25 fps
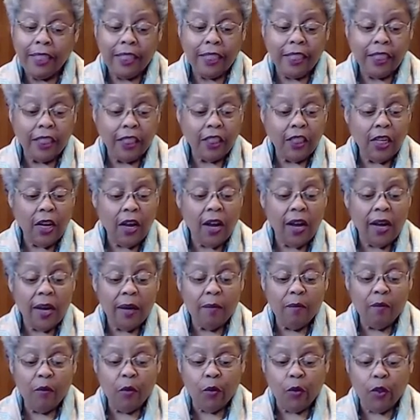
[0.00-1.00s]
This is a
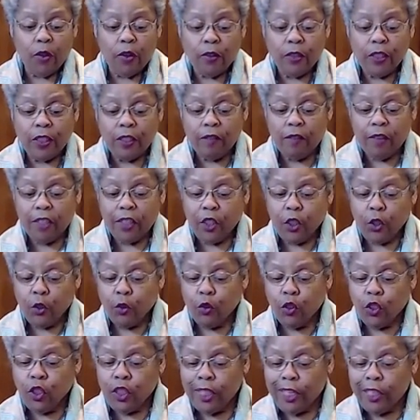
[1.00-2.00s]
time for those of
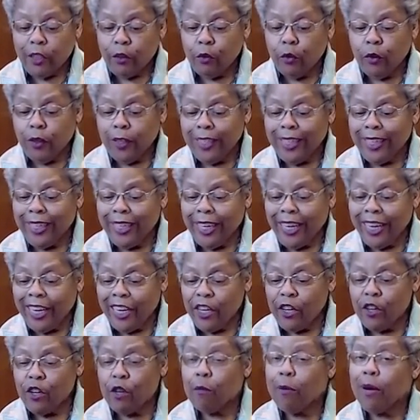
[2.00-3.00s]
us who
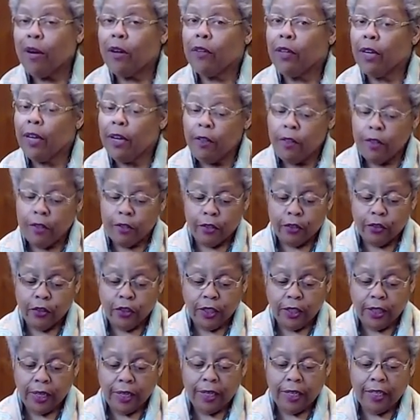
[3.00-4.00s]
genuinely care about
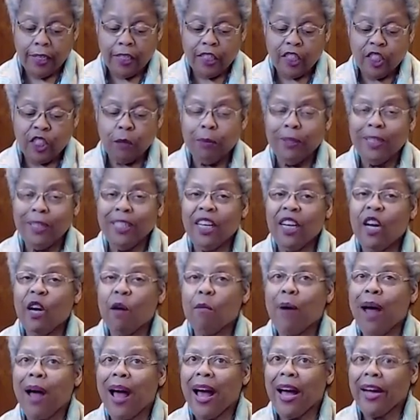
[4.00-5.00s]
others to
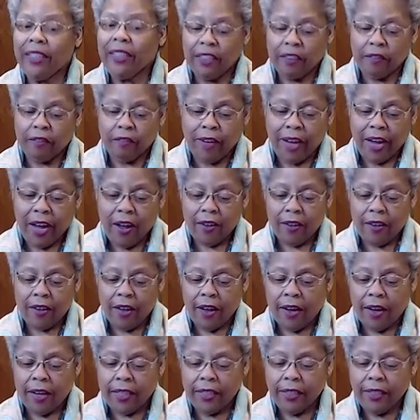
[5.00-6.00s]
become active
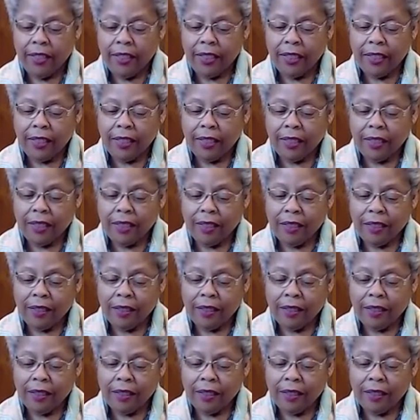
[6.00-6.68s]
allies,